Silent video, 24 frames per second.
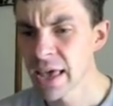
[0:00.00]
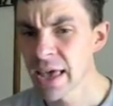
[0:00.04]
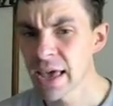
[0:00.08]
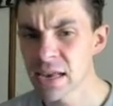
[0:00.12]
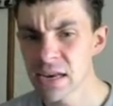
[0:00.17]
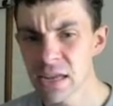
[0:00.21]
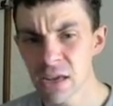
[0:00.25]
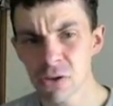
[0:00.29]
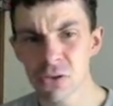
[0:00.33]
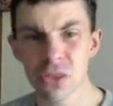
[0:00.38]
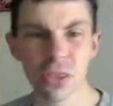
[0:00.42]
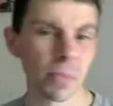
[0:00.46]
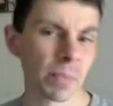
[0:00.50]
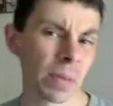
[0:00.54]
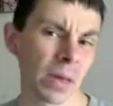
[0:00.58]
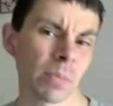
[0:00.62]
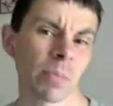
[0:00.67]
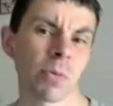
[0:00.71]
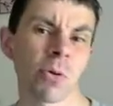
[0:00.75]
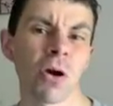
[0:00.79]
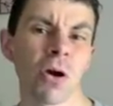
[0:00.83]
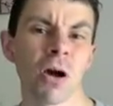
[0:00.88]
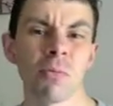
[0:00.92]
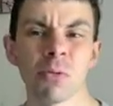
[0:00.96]
And here's the
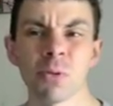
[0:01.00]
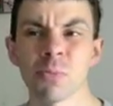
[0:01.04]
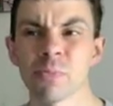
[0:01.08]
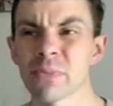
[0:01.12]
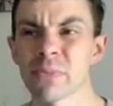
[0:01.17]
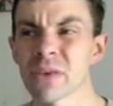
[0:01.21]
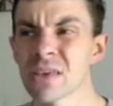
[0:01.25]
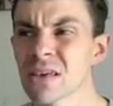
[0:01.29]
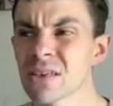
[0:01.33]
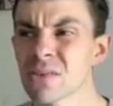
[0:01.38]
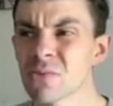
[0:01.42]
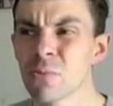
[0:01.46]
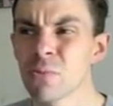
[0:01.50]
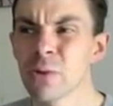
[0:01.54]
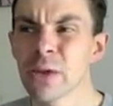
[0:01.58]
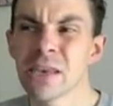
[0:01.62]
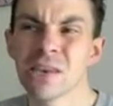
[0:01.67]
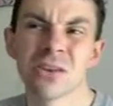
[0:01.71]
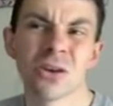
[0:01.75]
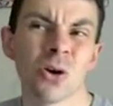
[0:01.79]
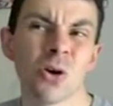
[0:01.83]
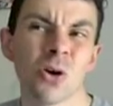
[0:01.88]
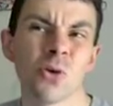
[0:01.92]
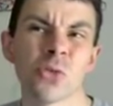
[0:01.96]
big problem, because we
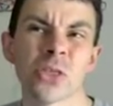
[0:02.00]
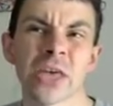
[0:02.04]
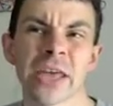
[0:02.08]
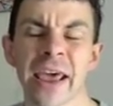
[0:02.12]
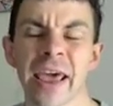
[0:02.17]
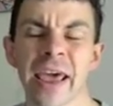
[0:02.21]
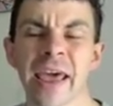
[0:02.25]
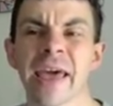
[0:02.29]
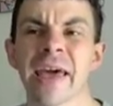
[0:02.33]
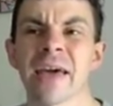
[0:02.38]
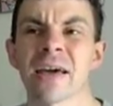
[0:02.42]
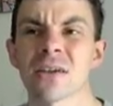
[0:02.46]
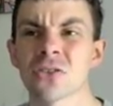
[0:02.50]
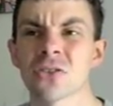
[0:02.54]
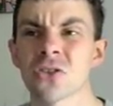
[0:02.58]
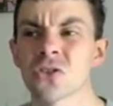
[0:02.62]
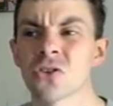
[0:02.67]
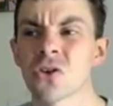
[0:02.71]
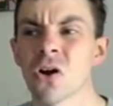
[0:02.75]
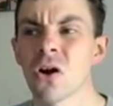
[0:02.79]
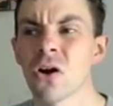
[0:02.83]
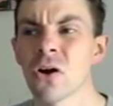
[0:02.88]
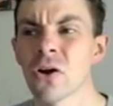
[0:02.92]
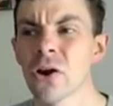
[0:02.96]
know that
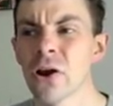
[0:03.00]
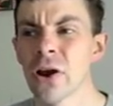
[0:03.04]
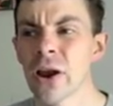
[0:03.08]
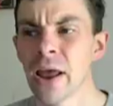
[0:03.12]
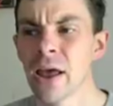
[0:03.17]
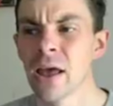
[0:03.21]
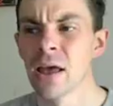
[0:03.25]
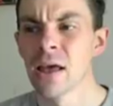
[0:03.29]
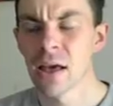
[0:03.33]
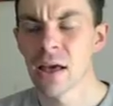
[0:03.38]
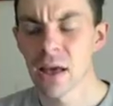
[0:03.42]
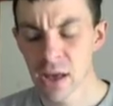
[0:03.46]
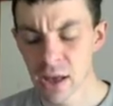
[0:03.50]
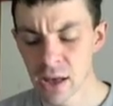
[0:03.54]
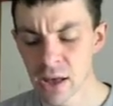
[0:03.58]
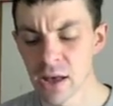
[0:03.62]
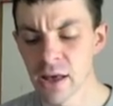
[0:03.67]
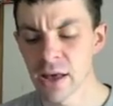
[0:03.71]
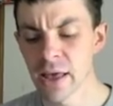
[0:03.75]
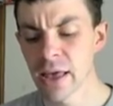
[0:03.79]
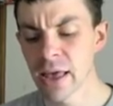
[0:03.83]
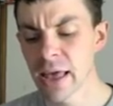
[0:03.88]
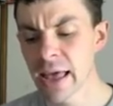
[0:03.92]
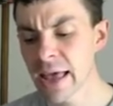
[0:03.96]
Axstar,
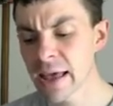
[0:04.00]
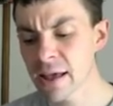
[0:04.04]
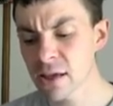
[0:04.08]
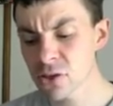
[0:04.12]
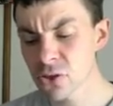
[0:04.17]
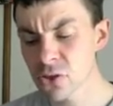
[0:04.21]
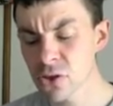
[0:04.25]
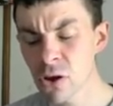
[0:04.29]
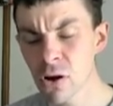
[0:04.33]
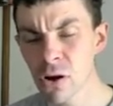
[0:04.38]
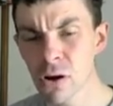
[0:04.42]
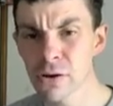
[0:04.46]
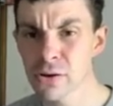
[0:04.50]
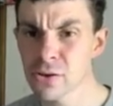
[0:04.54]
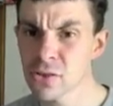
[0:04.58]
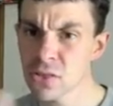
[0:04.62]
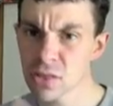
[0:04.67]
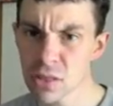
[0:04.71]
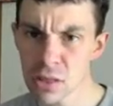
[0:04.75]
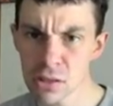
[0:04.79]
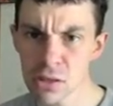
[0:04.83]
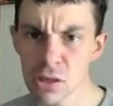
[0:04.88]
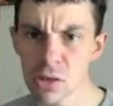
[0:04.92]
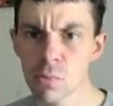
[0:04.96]

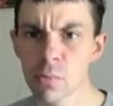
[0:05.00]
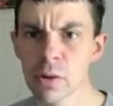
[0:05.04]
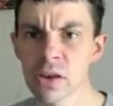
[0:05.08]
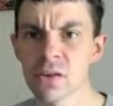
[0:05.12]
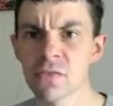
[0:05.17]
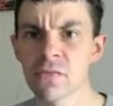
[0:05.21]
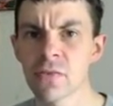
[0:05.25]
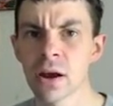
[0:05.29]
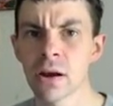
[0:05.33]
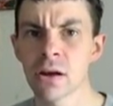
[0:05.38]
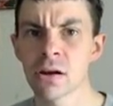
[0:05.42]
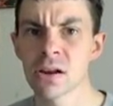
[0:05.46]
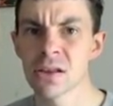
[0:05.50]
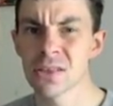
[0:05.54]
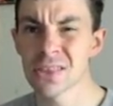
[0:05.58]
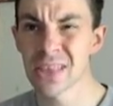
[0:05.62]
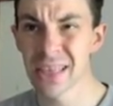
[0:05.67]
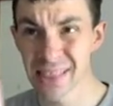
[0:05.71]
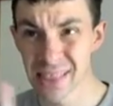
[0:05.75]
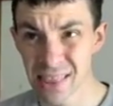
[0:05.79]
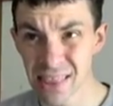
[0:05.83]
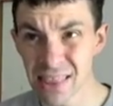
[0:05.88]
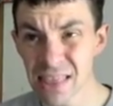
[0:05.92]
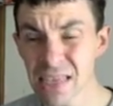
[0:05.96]
CG Wind Veritas,
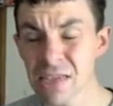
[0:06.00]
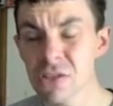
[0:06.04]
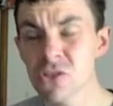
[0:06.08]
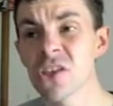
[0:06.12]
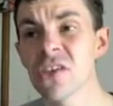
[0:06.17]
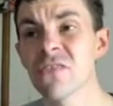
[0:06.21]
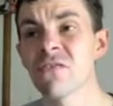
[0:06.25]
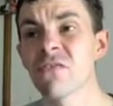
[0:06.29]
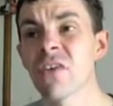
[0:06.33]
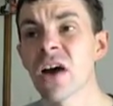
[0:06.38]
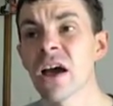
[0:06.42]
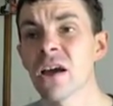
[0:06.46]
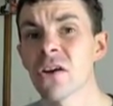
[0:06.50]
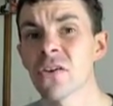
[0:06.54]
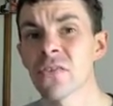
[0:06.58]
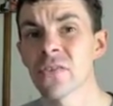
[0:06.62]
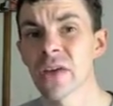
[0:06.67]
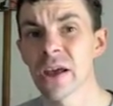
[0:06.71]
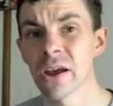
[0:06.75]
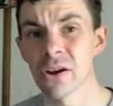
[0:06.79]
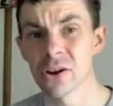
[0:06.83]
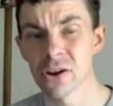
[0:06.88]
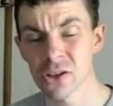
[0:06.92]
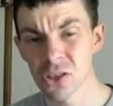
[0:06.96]
and CG Fire
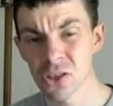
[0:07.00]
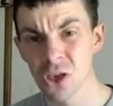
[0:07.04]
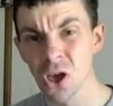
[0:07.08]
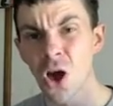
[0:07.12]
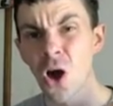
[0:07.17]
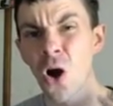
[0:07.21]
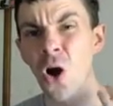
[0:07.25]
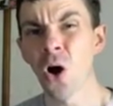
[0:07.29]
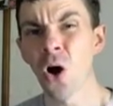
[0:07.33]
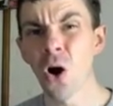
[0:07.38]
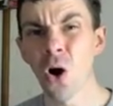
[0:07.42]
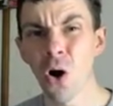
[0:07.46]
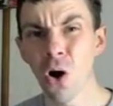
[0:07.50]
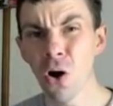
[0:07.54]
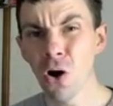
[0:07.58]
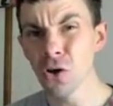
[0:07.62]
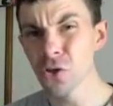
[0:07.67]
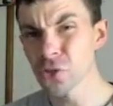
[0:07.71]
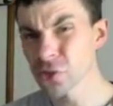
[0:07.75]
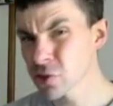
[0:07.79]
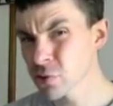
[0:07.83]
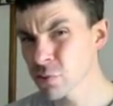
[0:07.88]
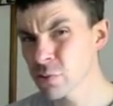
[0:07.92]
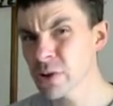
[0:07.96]
Veritas,
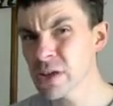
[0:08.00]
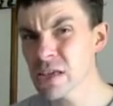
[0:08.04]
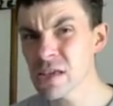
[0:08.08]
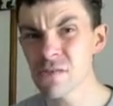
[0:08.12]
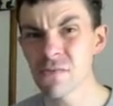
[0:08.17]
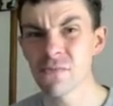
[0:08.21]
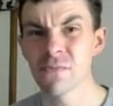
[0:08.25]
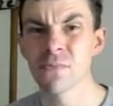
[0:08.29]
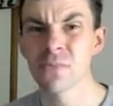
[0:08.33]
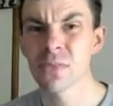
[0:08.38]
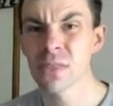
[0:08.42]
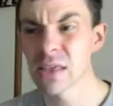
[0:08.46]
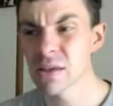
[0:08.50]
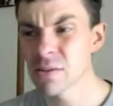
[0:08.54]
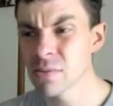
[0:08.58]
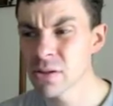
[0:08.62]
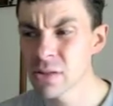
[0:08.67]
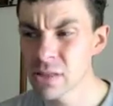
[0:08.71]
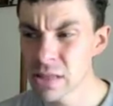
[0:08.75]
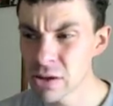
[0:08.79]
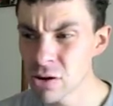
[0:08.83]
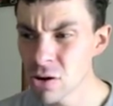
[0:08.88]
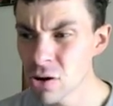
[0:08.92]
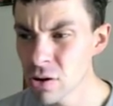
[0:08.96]
all 3
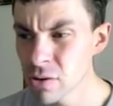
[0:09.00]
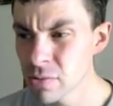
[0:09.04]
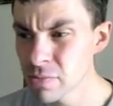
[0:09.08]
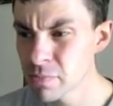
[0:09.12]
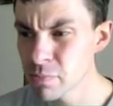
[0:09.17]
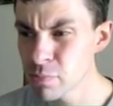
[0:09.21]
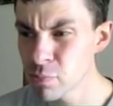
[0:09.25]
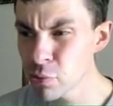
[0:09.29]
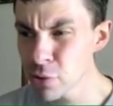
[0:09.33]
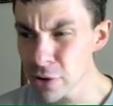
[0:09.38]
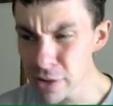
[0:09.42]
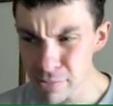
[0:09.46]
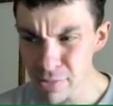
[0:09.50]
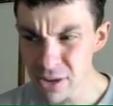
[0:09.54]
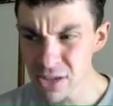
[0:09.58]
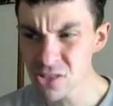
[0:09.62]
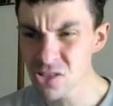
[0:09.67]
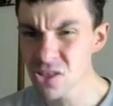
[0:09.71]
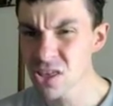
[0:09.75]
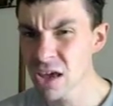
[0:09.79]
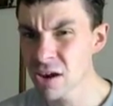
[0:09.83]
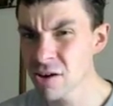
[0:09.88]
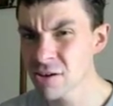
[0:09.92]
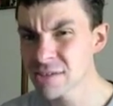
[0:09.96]
that are pretty
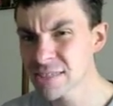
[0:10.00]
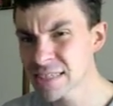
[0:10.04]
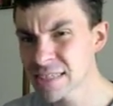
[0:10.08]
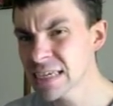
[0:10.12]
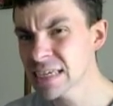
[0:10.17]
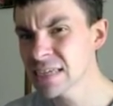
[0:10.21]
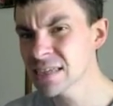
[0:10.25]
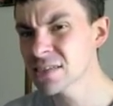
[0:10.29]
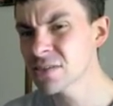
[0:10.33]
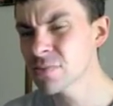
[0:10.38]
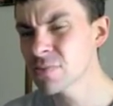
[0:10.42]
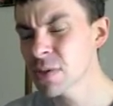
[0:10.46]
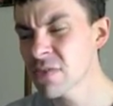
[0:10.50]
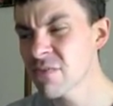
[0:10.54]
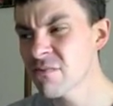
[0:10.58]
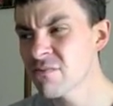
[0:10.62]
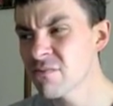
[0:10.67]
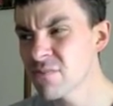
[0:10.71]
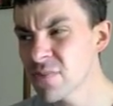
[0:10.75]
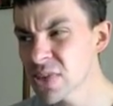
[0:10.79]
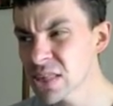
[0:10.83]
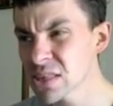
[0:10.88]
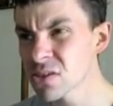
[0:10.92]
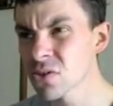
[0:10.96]
much guaranteed to be
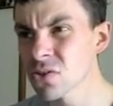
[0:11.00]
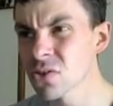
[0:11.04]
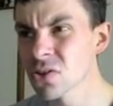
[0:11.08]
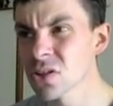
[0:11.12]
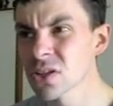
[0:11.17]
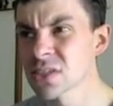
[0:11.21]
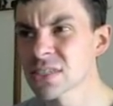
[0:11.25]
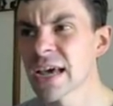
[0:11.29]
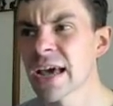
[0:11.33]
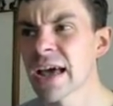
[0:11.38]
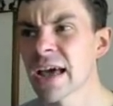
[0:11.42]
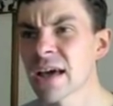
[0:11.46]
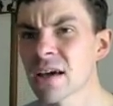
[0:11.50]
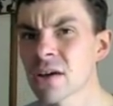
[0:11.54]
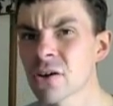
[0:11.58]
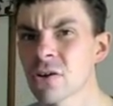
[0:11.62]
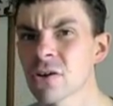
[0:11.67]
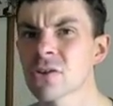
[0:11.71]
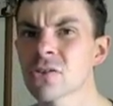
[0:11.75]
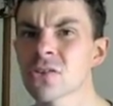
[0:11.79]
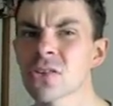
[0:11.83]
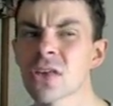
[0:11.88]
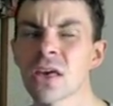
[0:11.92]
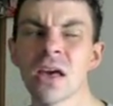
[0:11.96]
physical
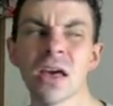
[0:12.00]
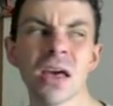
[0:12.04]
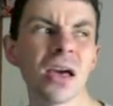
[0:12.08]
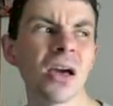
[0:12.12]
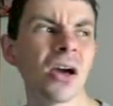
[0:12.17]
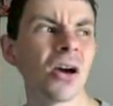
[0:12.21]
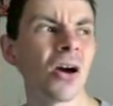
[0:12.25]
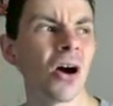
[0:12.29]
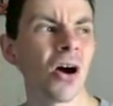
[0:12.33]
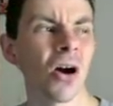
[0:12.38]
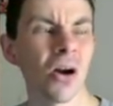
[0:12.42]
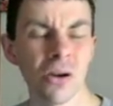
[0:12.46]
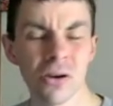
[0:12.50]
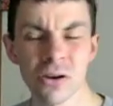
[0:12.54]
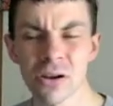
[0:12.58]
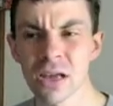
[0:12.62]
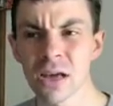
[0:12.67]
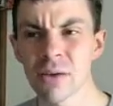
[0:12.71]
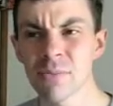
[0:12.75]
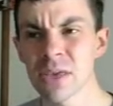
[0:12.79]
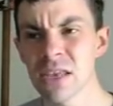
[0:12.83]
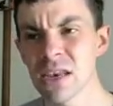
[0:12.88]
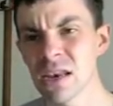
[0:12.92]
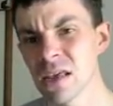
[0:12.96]
attackers, are
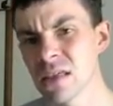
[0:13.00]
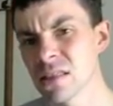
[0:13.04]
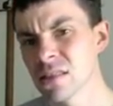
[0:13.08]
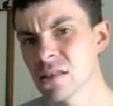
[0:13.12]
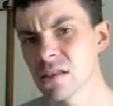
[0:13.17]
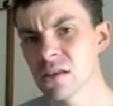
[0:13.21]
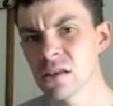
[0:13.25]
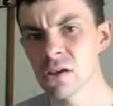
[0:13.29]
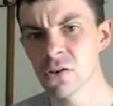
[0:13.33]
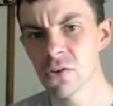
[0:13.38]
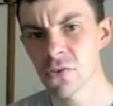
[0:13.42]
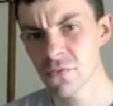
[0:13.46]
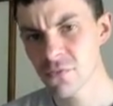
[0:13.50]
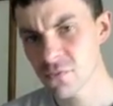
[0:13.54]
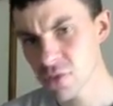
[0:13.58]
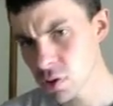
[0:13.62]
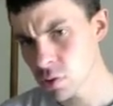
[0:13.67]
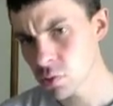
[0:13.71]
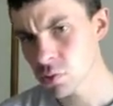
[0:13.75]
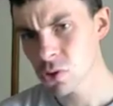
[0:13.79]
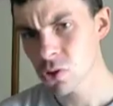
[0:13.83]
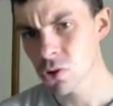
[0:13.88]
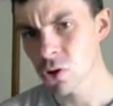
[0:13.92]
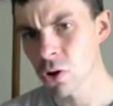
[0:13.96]
coming in the near
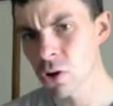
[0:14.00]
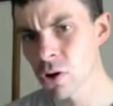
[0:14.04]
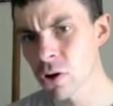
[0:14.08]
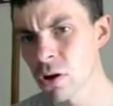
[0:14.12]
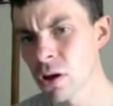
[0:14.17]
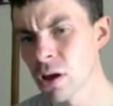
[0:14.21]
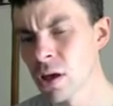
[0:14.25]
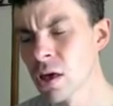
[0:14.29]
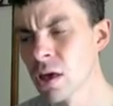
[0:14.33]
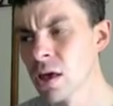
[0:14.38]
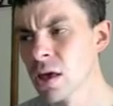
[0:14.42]
future.